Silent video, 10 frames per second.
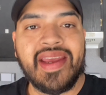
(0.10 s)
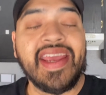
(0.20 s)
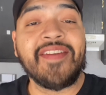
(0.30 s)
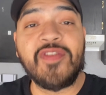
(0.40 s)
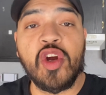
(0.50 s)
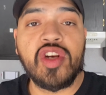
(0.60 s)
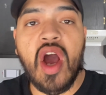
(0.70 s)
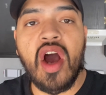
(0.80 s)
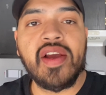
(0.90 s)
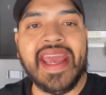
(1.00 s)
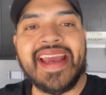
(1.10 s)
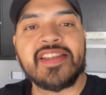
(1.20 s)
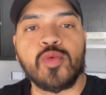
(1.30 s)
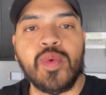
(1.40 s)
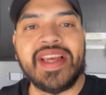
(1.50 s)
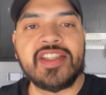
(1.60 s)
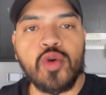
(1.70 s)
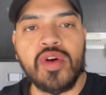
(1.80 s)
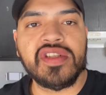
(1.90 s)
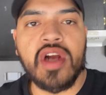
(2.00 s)
If your dog is
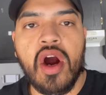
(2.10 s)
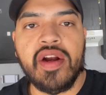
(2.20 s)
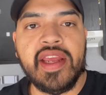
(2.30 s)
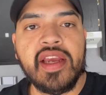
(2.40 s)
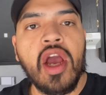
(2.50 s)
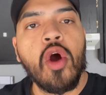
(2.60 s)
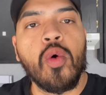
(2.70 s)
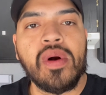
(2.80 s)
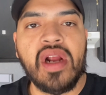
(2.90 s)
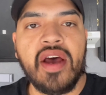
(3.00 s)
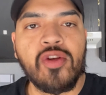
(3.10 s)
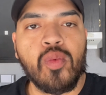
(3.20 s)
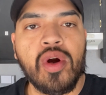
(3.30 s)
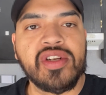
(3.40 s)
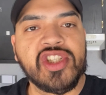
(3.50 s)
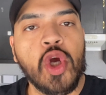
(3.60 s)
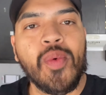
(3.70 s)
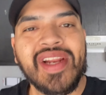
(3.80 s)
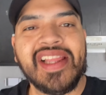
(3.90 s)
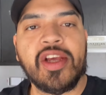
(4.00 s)
resource guarding, or in other words,
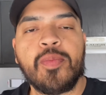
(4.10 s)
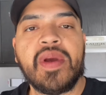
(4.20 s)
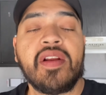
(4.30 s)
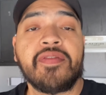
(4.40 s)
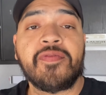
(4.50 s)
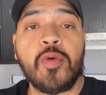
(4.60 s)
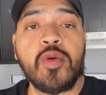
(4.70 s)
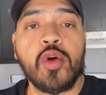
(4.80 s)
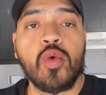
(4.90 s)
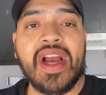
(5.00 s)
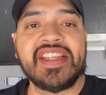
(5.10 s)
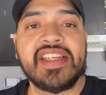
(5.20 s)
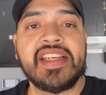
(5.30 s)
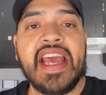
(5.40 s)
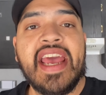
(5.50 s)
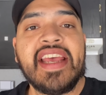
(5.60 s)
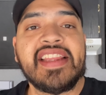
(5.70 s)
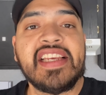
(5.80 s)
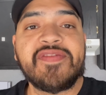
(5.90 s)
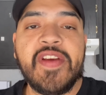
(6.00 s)
showing a little bit of food aggression,
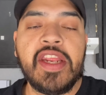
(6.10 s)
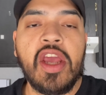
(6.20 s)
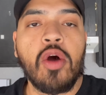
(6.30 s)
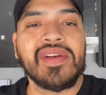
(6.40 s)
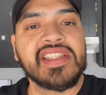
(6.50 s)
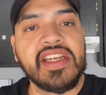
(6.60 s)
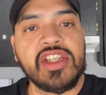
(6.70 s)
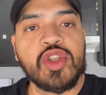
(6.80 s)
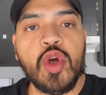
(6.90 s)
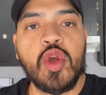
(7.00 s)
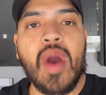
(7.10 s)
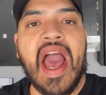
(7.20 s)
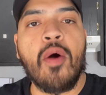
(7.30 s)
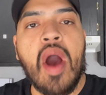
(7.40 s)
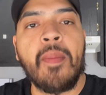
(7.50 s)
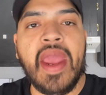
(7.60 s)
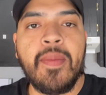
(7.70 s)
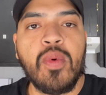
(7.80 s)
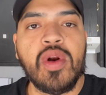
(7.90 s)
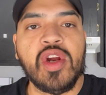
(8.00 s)
this video is going to show you how I'm
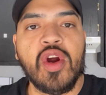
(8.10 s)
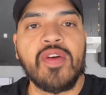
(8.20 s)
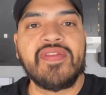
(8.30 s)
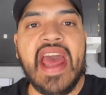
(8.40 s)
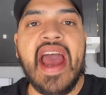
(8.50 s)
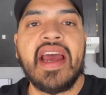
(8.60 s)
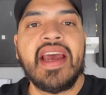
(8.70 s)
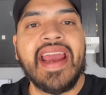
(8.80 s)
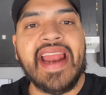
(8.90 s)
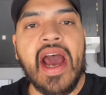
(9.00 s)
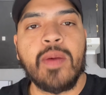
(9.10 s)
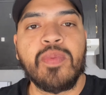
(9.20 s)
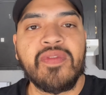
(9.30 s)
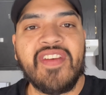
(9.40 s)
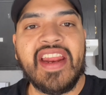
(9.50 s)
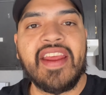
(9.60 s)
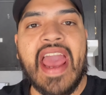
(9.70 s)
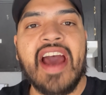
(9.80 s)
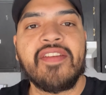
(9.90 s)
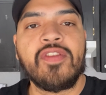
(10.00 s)
able to curb that and how to prevent it
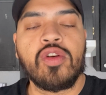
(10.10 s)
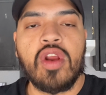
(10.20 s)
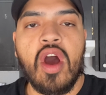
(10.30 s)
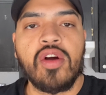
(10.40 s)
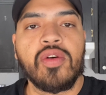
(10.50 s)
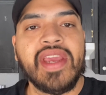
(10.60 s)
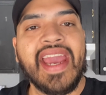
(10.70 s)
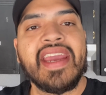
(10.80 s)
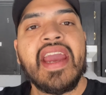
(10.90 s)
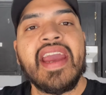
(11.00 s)
out of your dog, okay?